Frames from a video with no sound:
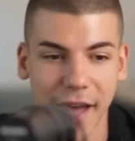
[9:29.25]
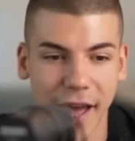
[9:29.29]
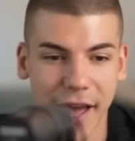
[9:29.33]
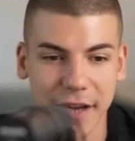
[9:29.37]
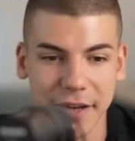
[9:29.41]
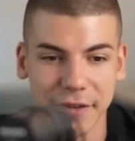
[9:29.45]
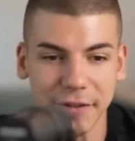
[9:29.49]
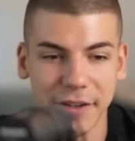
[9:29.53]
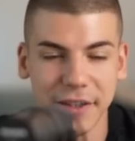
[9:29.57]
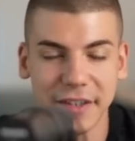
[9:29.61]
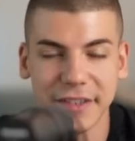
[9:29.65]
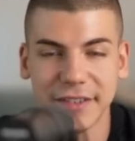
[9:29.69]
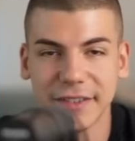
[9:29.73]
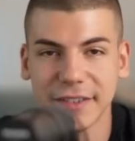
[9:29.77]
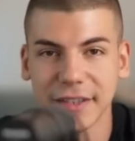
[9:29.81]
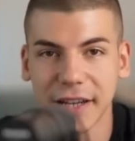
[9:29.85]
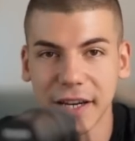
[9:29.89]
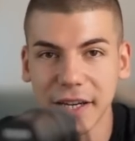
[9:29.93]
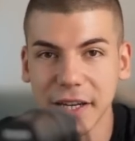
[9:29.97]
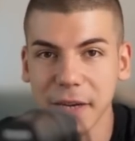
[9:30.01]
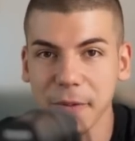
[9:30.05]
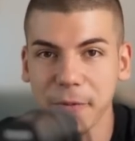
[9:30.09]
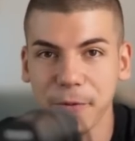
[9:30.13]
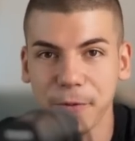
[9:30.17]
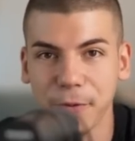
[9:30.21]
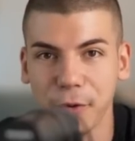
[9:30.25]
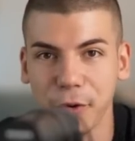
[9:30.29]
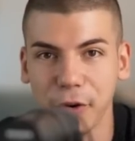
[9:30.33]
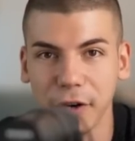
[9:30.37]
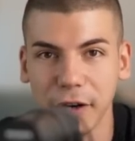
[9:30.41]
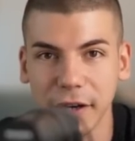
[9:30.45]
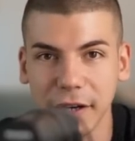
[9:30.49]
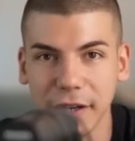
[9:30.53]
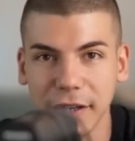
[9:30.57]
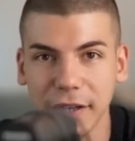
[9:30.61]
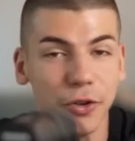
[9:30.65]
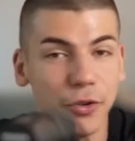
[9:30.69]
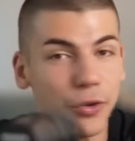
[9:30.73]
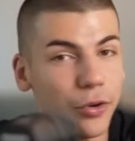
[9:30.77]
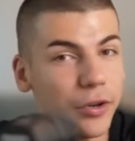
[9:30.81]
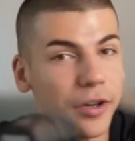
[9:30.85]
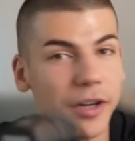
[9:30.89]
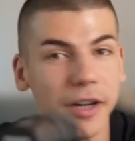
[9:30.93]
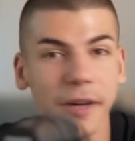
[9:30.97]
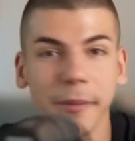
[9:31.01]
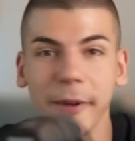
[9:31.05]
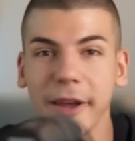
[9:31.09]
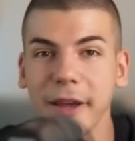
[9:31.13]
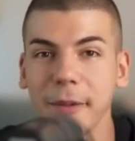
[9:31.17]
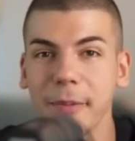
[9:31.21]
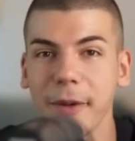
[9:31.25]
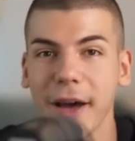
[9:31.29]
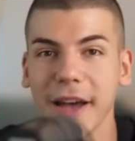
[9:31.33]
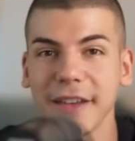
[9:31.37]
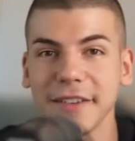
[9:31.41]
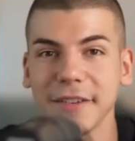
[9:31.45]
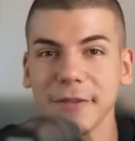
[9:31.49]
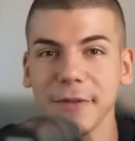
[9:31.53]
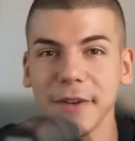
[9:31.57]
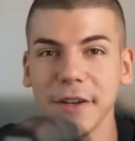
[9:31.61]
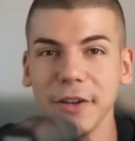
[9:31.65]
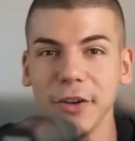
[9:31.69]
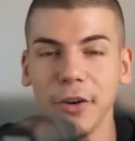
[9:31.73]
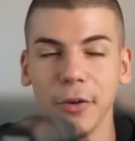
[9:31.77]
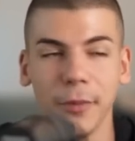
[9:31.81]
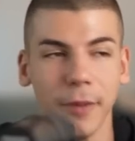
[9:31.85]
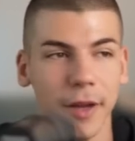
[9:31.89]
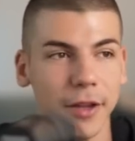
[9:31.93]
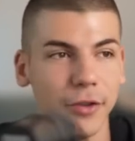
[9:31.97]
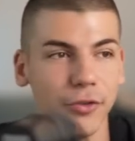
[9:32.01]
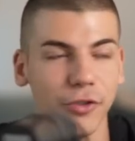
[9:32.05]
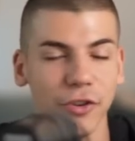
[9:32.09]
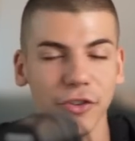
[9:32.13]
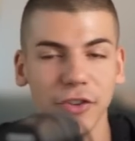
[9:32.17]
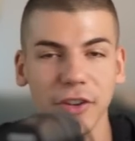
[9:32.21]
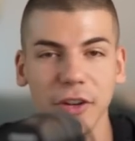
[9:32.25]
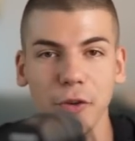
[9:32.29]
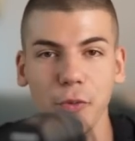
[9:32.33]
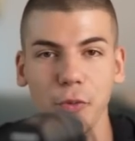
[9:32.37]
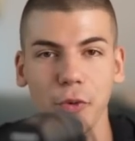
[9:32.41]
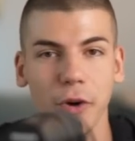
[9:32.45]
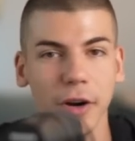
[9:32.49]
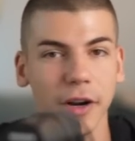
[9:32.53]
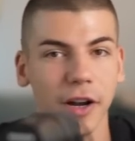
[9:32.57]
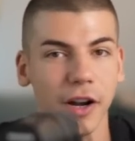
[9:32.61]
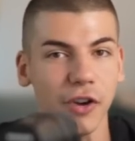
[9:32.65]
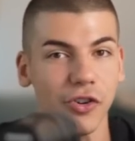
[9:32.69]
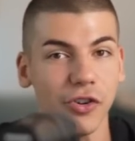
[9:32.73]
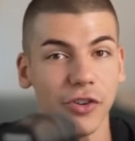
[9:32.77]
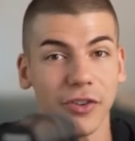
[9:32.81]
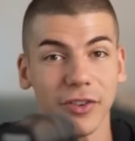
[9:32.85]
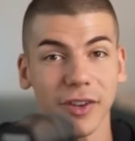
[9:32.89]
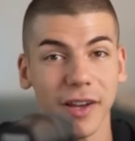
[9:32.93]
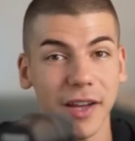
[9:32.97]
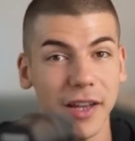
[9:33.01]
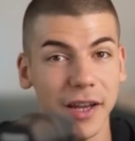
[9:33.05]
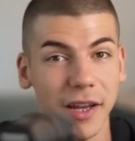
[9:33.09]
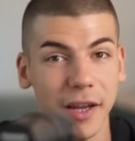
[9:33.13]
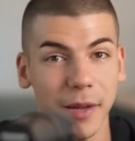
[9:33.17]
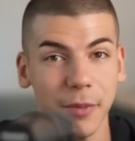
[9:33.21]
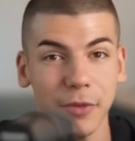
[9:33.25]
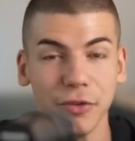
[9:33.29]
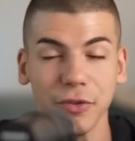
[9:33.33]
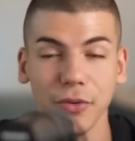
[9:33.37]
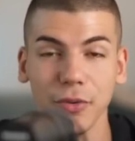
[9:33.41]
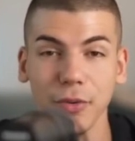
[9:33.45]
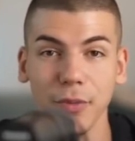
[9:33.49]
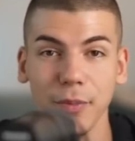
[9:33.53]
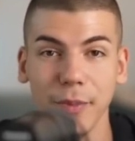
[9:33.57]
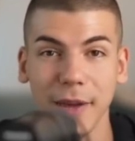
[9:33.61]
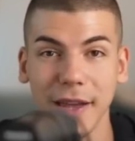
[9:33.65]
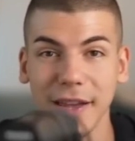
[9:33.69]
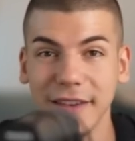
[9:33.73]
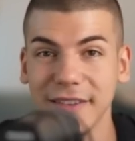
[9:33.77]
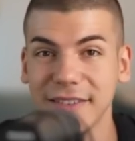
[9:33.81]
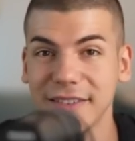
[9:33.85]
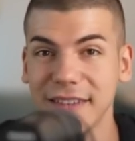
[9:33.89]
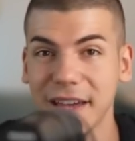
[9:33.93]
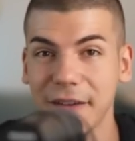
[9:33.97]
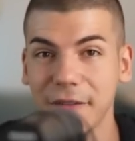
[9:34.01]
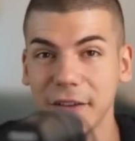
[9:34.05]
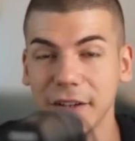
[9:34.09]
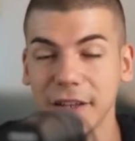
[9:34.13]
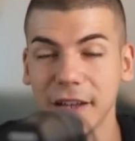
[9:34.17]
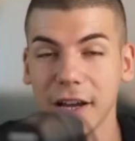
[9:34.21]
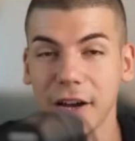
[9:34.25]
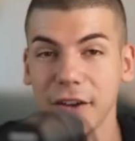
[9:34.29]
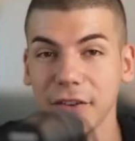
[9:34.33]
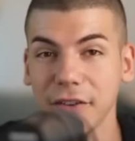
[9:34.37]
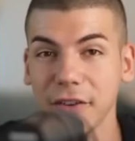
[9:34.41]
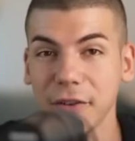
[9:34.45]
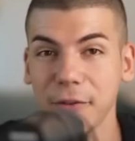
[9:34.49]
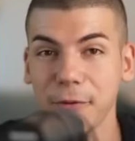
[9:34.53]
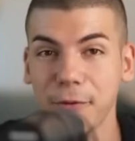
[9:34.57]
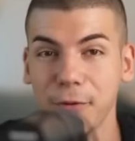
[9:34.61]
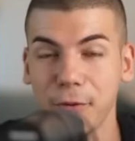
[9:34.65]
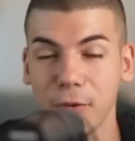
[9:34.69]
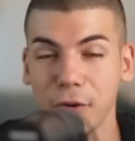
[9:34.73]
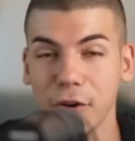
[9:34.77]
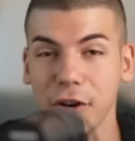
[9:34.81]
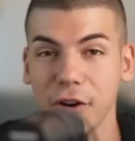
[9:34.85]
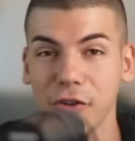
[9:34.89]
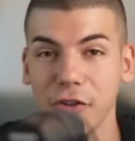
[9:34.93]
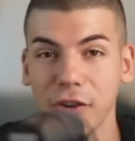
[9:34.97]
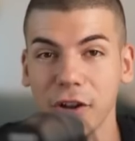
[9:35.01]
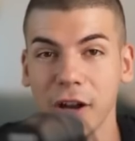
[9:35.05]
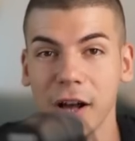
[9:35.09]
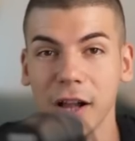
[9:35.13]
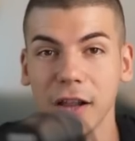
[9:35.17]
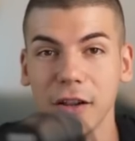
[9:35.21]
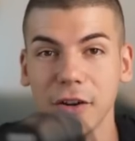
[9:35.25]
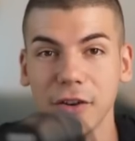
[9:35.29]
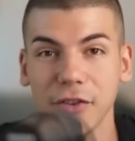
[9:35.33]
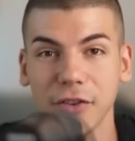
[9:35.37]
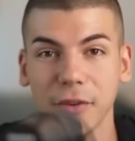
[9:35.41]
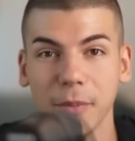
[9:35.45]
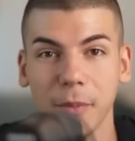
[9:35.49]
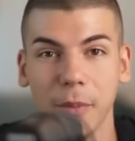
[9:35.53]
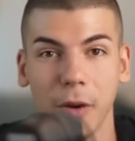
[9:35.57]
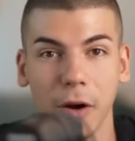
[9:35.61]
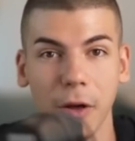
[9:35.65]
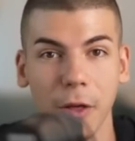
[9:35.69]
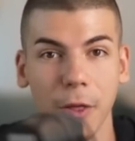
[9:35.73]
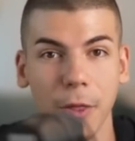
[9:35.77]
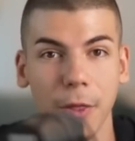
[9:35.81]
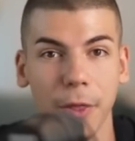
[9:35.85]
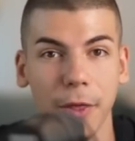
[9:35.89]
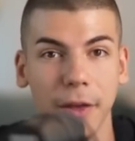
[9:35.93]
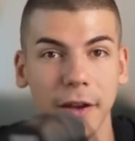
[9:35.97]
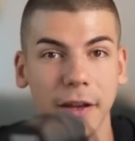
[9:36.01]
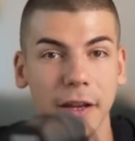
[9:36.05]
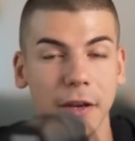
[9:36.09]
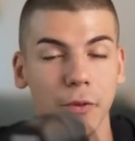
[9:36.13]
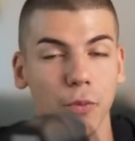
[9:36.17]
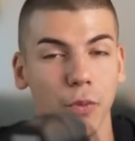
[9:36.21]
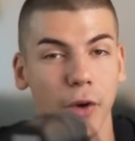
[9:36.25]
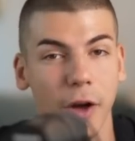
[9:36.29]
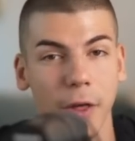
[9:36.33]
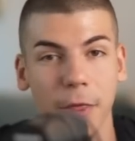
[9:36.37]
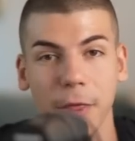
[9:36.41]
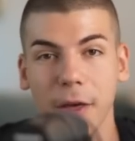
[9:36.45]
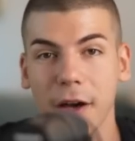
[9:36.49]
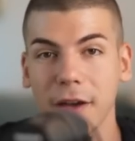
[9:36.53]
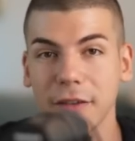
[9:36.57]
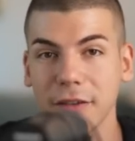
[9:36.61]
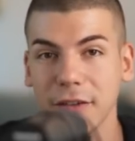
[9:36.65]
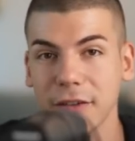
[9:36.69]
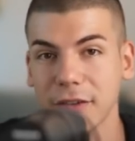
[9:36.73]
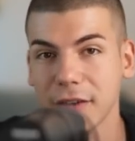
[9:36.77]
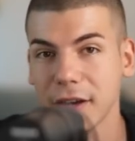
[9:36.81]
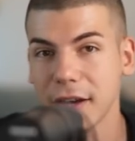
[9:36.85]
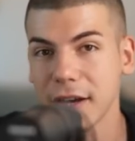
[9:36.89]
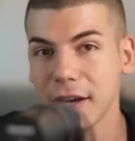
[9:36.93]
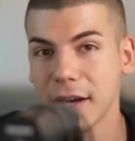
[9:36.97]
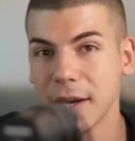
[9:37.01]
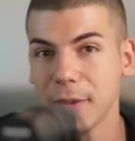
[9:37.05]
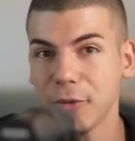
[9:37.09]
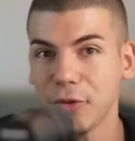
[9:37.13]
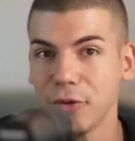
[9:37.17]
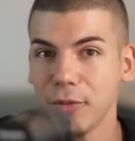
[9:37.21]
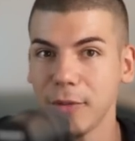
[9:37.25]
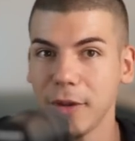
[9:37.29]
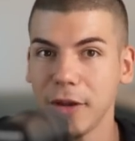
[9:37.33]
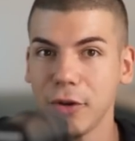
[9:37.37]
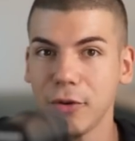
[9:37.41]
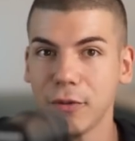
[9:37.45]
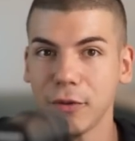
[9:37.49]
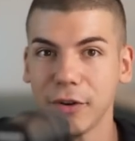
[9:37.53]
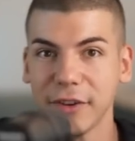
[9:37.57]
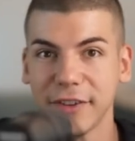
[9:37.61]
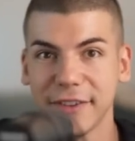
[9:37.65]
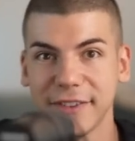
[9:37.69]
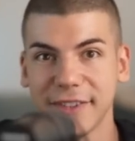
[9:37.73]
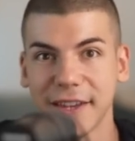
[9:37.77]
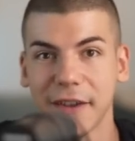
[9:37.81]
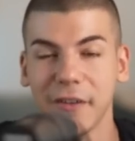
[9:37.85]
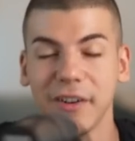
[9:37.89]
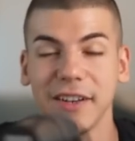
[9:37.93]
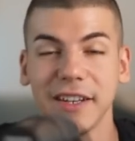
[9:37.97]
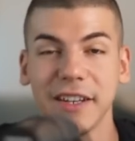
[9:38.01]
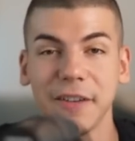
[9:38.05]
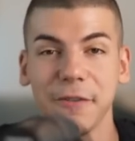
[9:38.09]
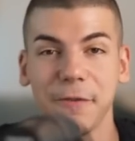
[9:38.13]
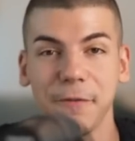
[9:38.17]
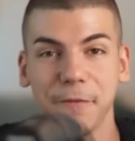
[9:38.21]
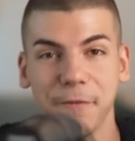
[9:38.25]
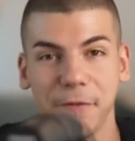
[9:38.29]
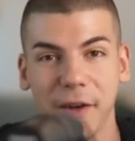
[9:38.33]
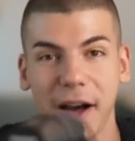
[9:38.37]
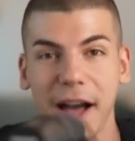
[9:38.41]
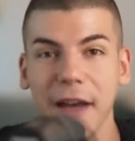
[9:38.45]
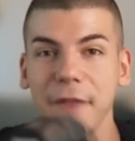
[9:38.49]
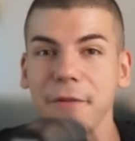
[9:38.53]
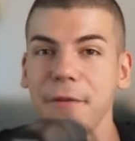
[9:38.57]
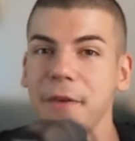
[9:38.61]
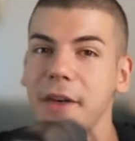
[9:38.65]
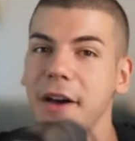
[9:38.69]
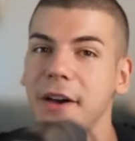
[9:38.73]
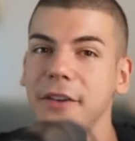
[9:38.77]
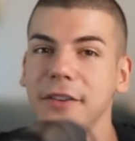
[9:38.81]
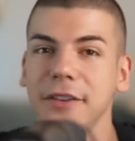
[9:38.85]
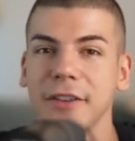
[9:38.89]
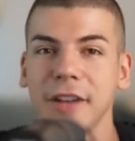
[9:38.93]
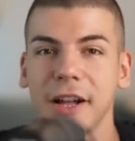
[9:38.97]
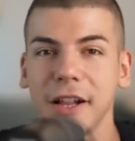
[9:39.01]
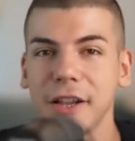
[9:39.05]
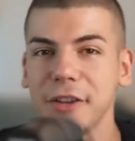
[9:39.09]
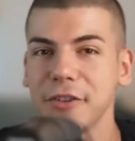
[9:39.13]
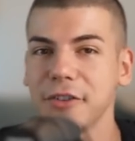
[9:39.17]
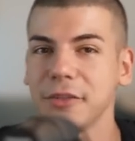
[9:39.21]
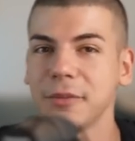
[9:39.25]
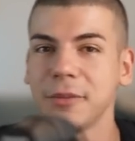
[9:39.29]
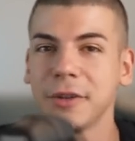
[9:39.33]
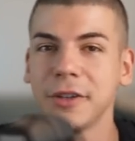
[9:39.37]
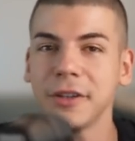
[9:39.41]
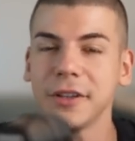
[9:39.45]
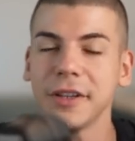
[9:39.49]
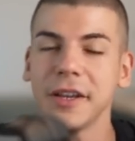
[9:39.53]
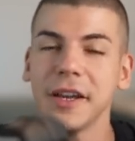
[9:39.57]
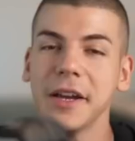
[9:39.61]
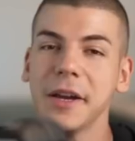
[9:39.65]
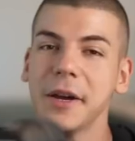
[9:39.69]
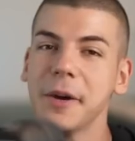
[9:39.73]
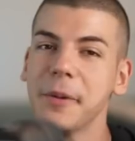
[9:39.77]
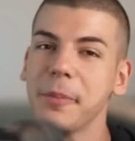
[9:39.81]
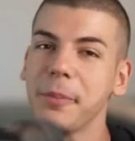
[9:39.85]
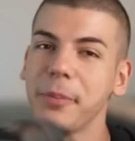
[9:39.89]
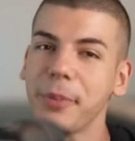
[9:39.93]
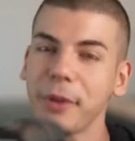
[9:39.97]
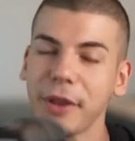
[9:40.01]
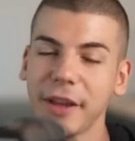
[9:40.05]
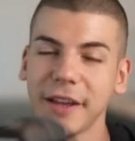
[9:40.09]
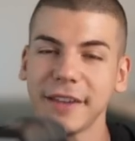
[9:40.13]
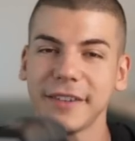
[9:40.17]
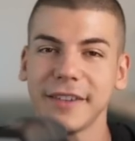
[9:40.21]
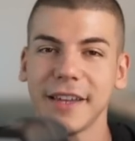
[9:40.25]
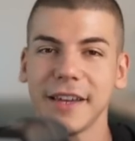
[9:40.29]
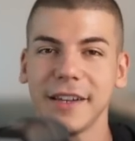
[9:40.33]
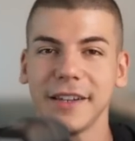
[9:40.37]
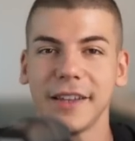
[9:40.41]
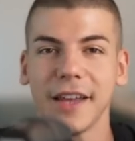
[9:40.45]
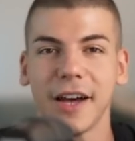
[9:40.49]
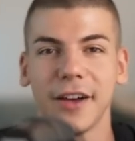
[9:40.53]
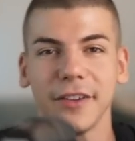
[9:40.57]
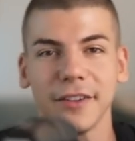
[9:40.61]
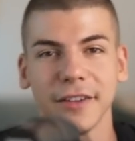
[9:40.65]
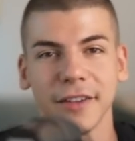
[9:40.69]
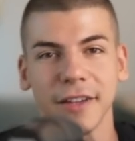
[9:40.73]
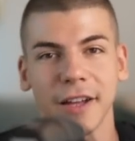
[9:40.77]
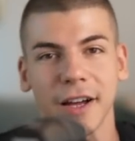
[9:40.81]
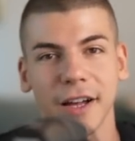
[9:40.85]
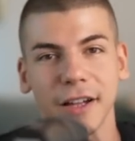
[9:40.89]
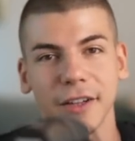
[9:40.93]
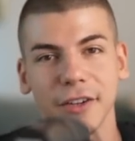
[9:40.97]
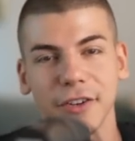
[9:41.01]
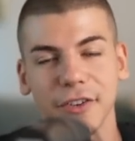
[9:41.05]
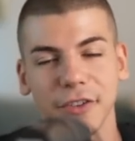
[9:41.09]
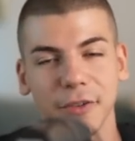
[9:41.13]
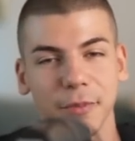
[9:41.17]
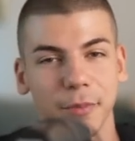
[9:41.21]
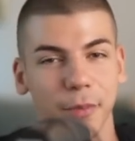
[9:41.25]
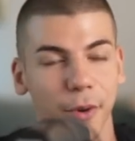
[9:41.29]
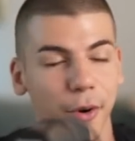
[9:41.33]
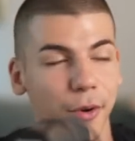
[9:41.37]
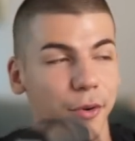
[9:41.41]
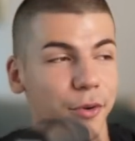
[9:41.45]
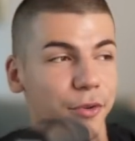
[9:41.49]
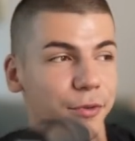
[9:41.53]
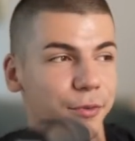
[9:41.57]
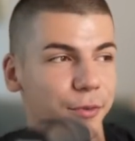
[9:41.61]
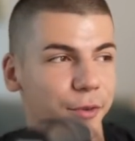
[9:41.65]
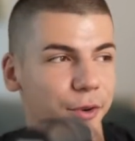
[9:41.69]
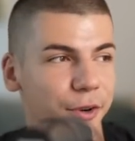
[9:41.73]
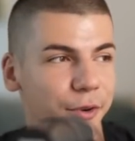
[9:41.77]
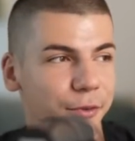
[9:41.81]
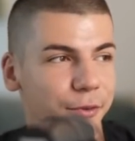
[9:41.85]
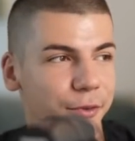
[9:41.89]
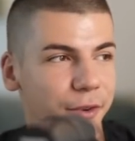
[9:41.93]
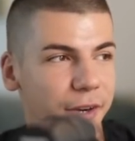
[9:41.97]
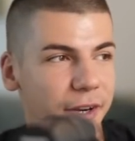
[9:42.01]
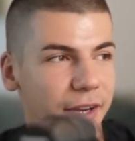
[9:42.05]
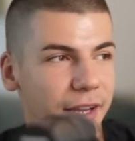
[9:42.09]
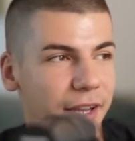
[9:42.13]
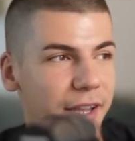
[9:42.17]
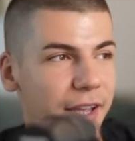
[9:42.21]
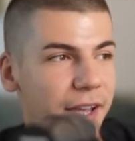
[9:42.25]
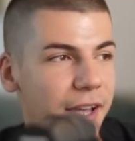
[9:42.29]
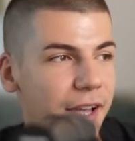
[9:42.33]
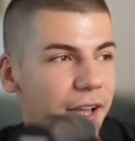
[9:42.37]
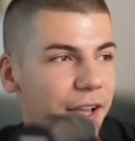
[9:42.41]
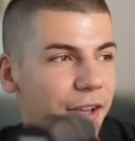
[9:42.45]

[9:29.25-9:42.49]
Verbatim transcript: And if they sign up for it, you're gonna make passive income, and you just need 100 signups to make $7,400 a month, and then 1,000 signups to make over $75,000 a month plus $10,000 in bonus for free.